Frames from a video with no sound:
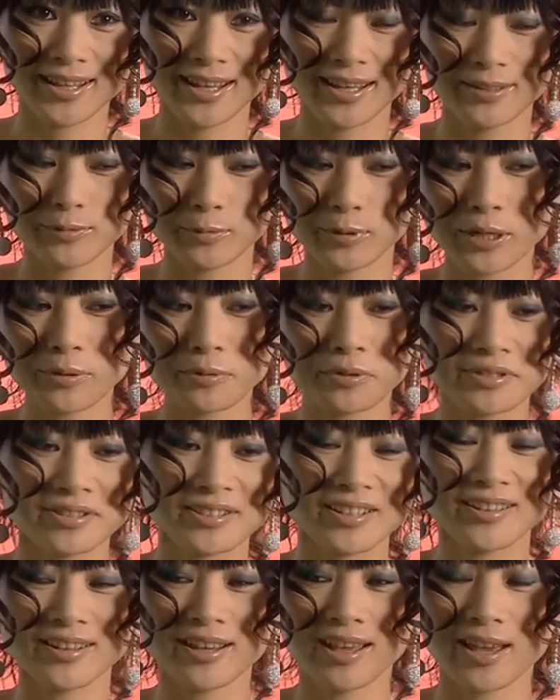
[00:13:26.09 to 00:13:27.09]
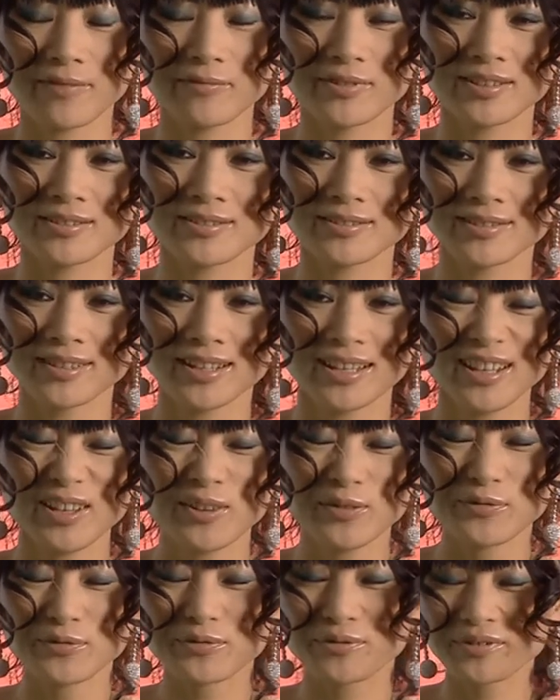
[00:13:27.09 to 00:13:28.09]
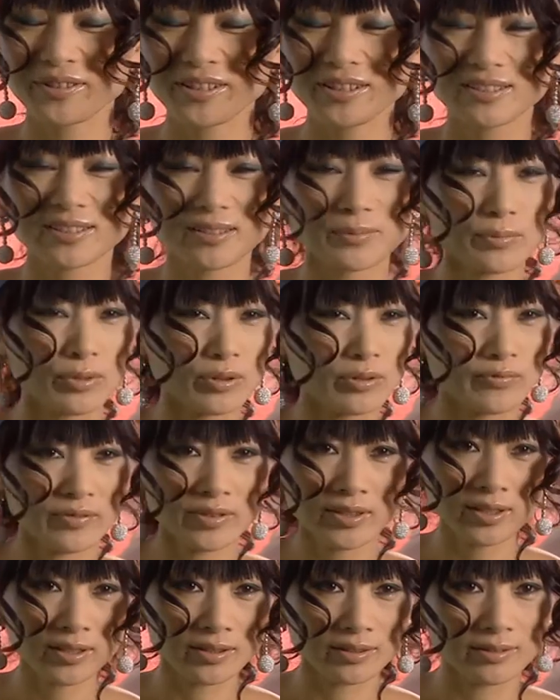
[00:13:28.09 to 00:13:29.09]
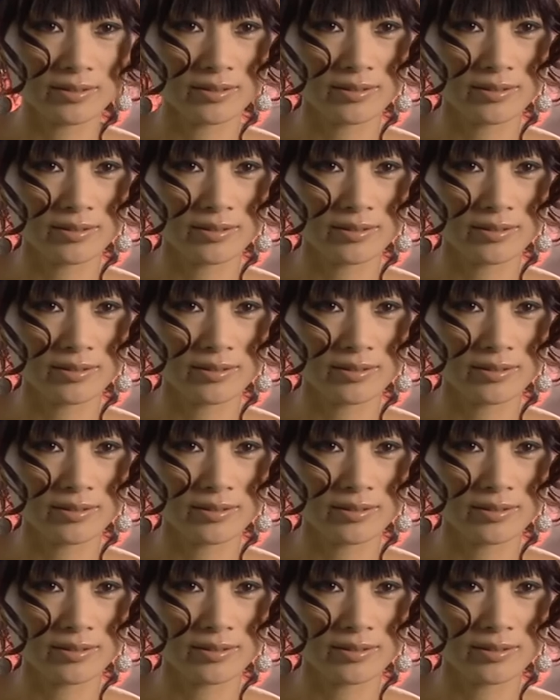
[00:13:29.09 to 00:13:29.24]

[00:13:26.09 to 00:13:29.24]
And what I was saying, I have this free, simple feeling.